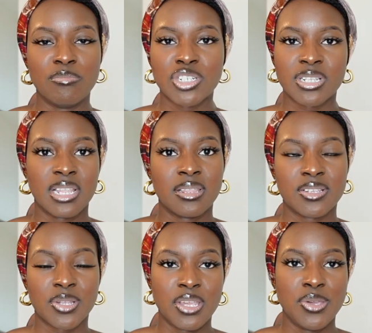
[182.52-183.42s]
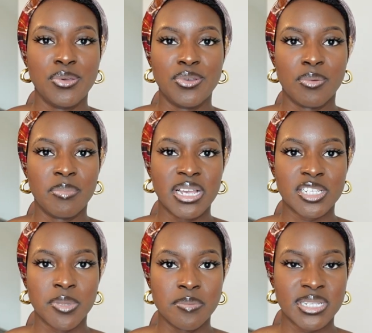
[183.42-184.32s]
just so that you don't make
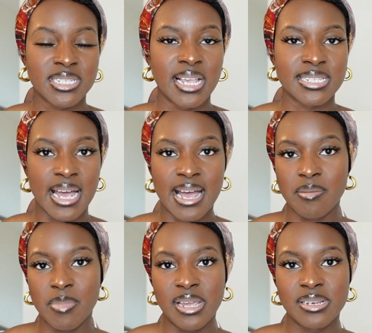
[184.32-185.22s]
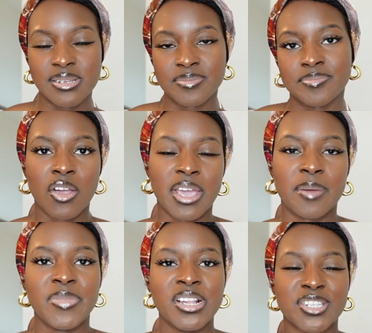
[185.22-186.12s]
some of the mistakes that I made.
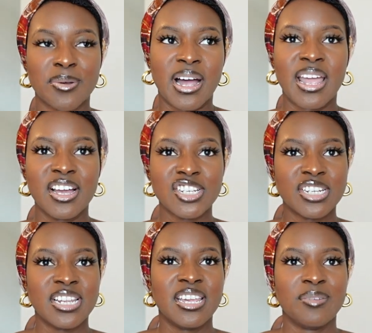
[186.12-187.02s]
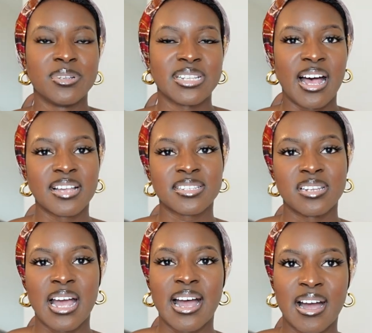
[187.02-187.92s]
Okay, so I actually was
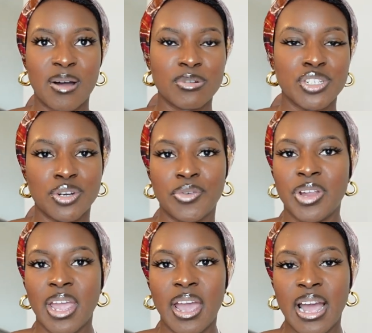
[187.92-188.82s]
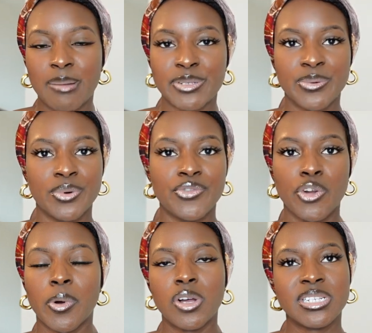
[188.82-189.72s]
asked how to create a capsule
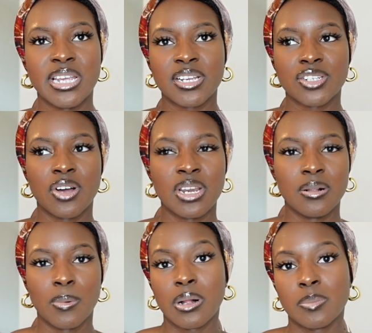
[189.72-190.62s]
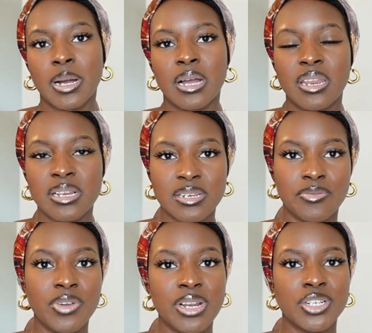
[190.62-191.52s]
wardrobe on TikTok a little while back, and I did
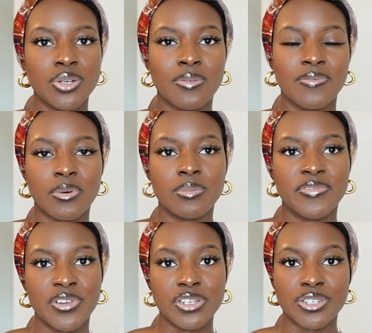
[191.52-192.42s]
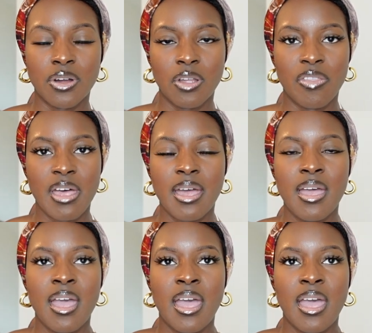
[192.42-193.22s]
a really short form version on there.